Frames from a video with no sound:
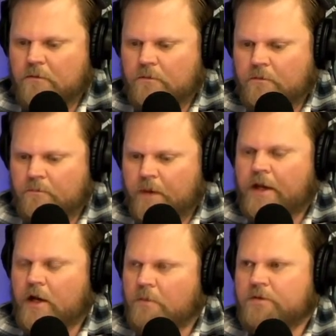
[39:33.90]
make
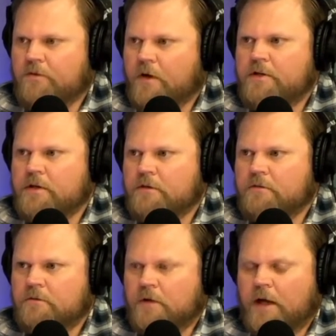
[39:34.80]
an observation.
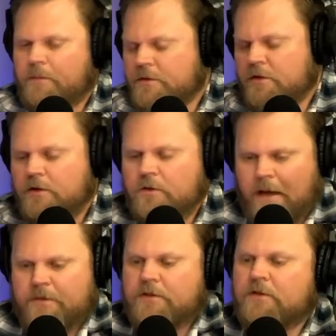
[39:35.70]
What mm. happens to you
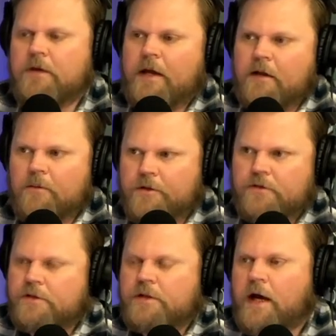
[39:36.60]
happens to an animal. You
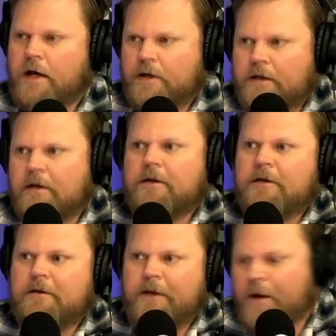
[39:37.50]
just die. Mm.
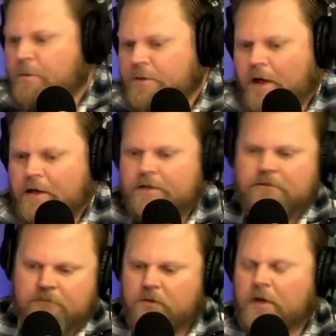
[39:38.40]
The animal dies,
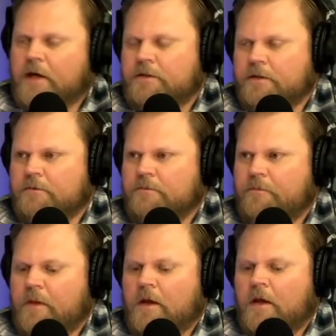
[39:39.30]
you die too.
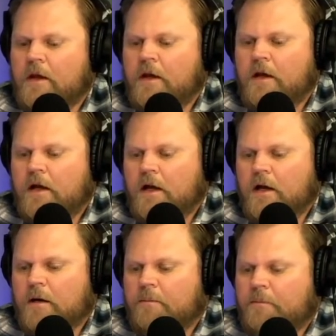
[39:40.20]

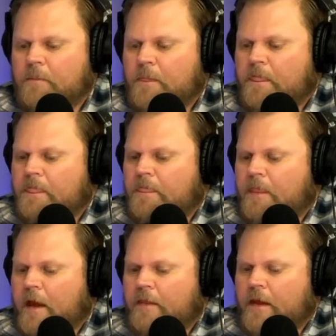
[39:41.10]
Yeah. Um,
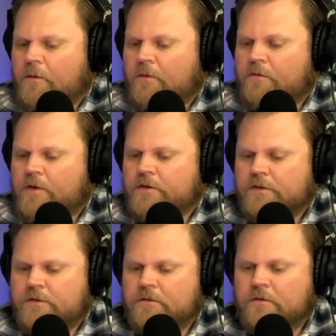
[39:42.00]
and that
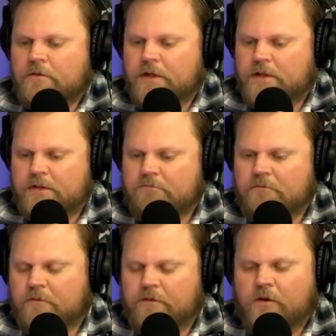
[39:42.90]
reveals this
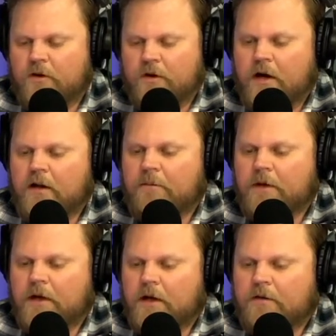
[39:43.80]
further
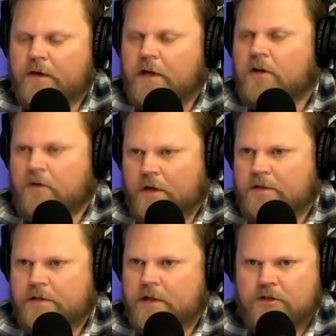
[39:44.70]
element of
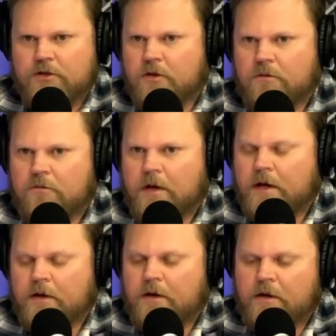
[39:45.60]
ignorance that you don't uh,
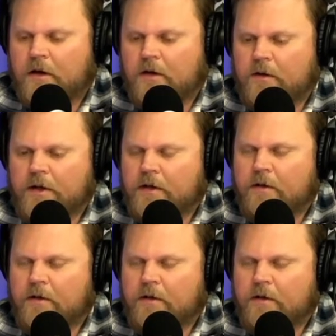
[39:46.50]
not only